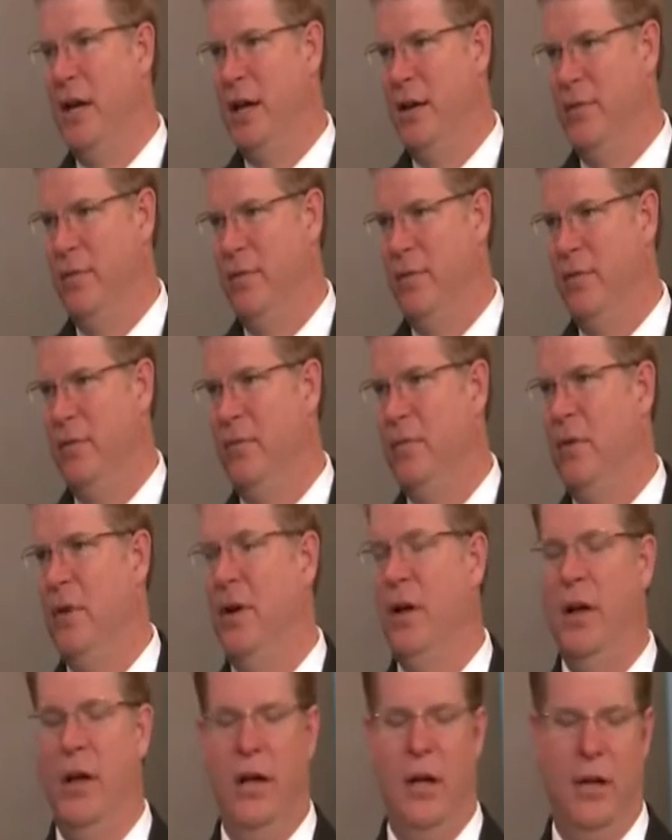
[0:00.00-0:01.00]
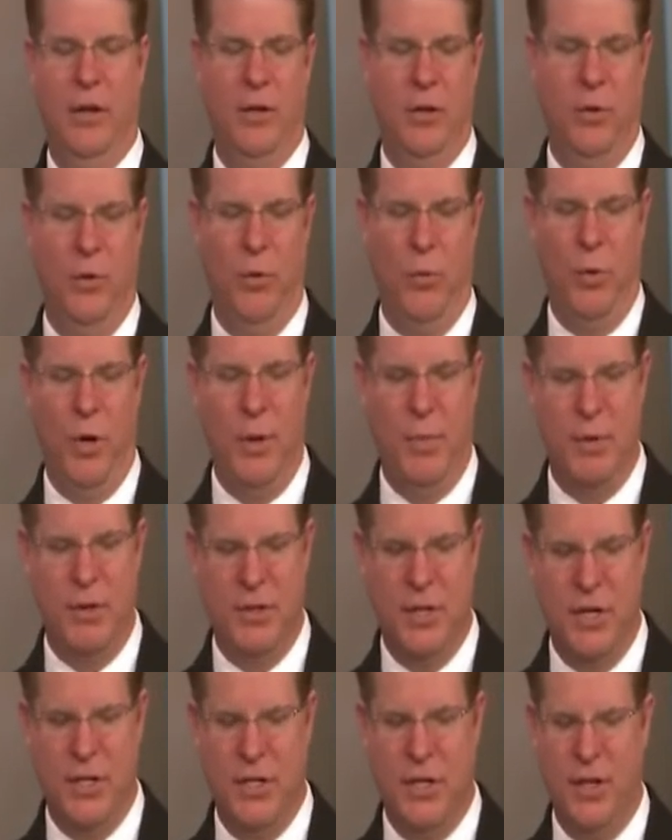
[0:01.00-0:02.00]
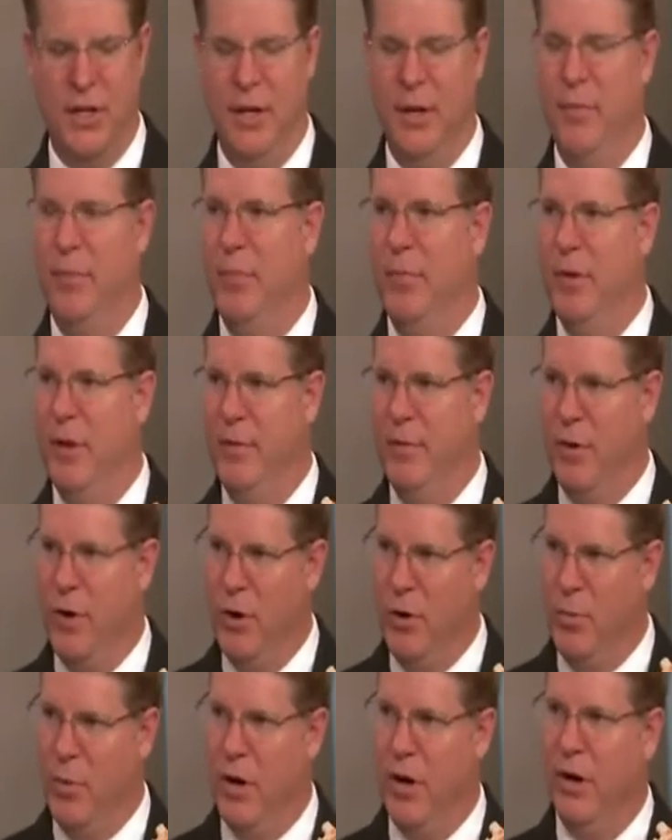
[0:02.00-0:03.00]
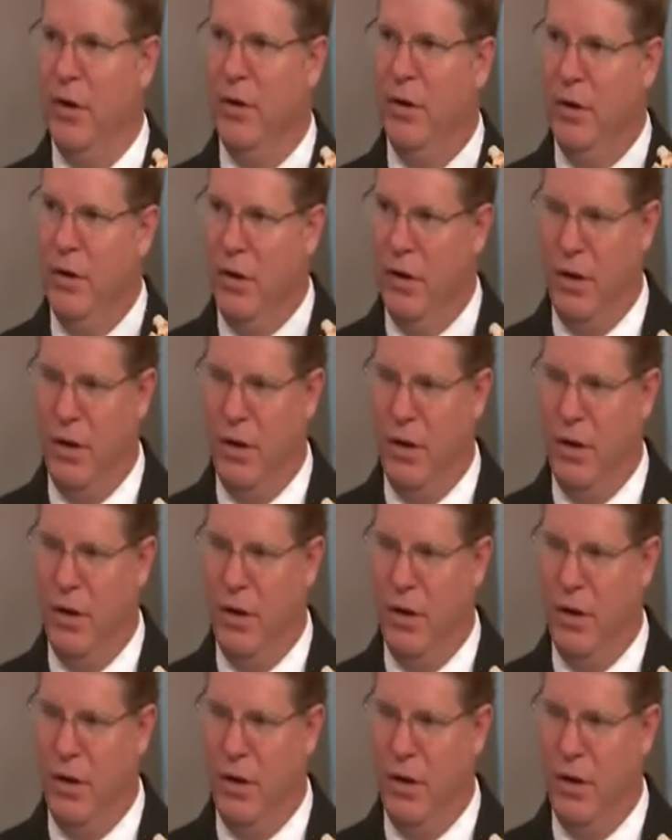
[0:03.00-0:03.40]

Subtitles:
wave to reposition the vertebra